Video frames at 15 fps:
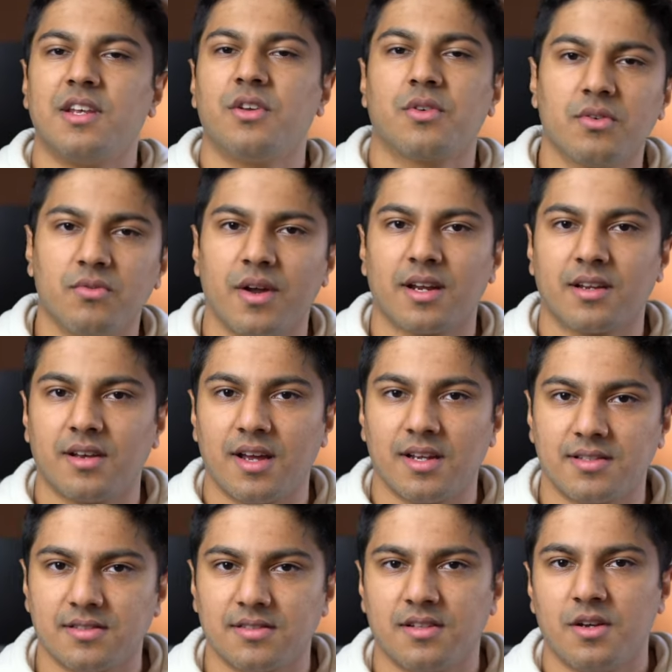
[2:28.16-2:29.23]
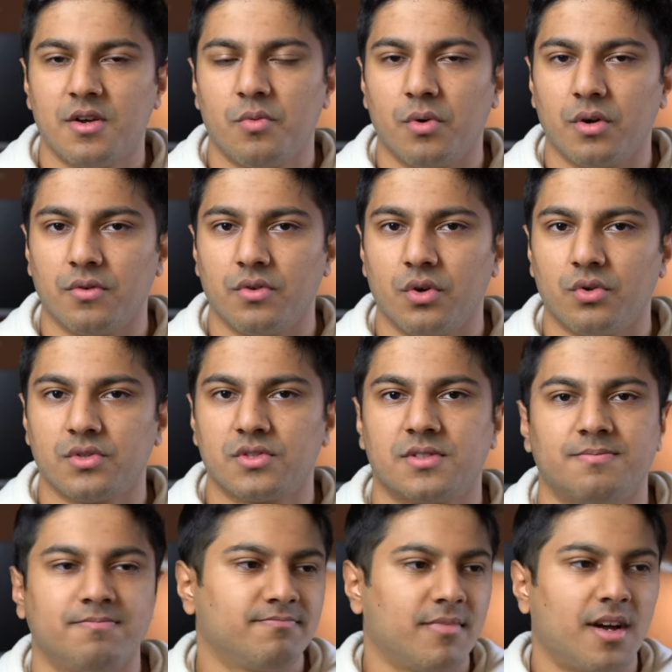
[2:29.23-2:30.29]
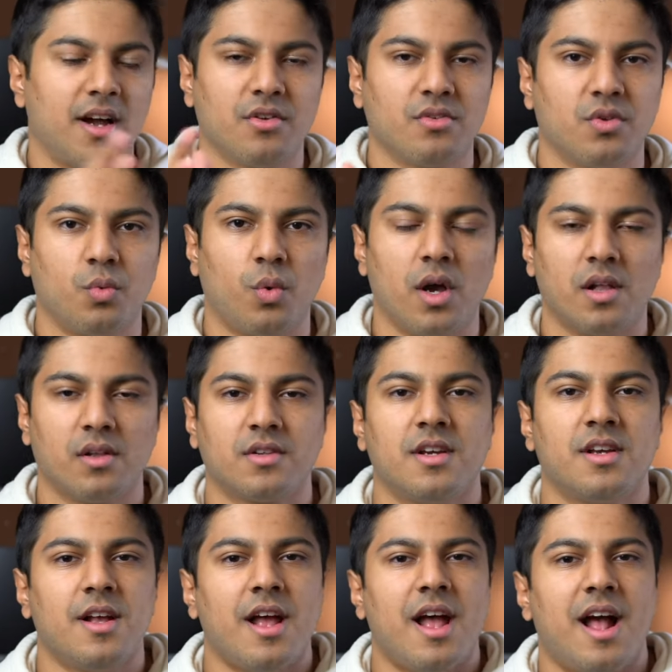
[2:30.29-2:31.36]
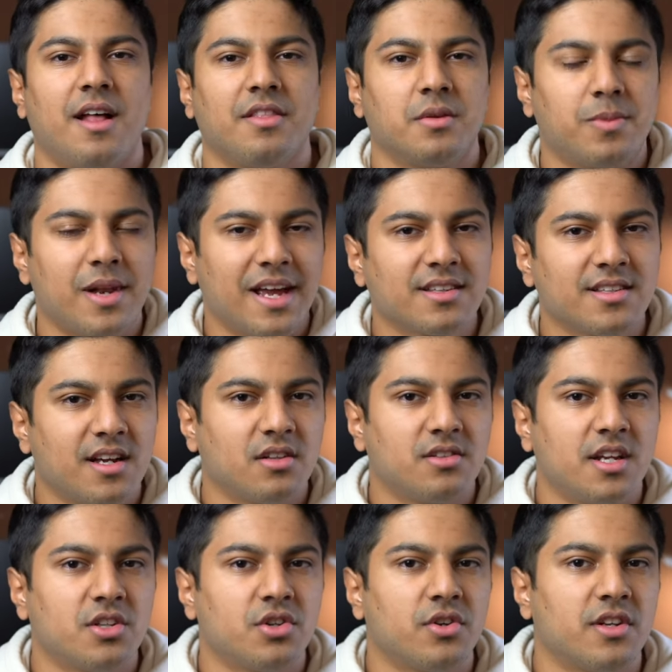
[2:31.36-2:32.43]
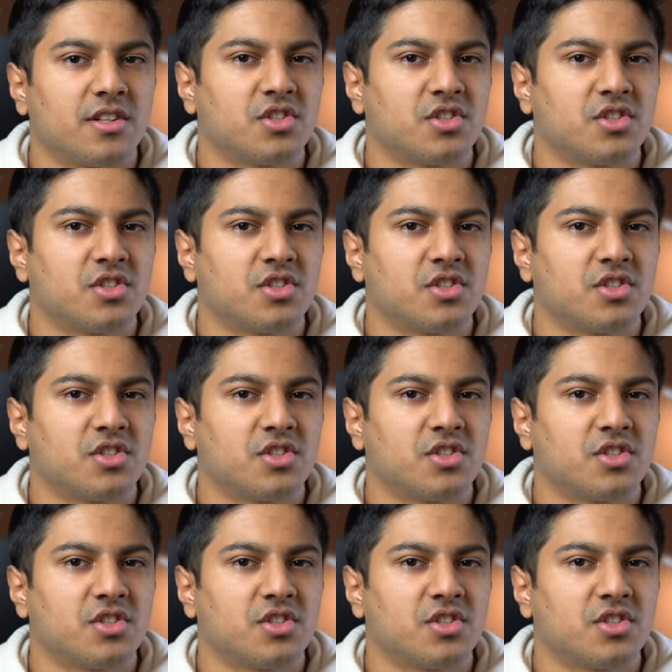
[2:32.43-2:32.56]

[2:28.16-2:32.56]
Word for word: you can recognize one of those out in the wild. And the Black Dial Daytona,